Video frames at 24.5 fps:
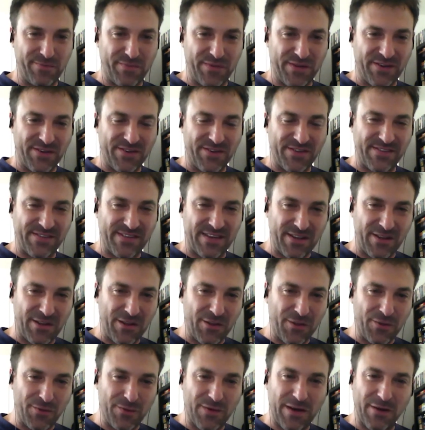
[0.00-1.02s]
because I
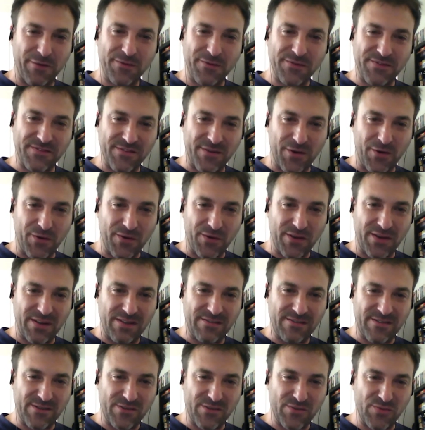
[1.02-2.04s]
knew I was going
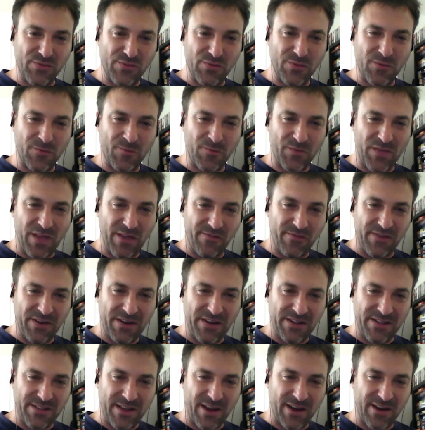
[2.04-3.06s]
into a
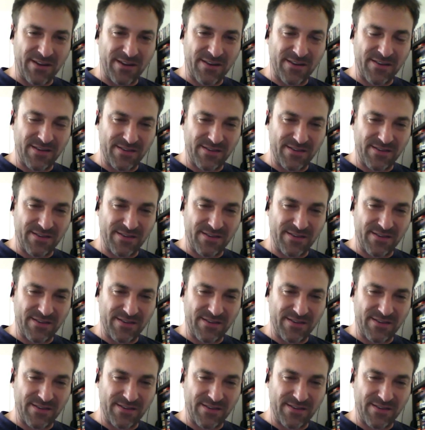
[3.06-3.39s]
very dark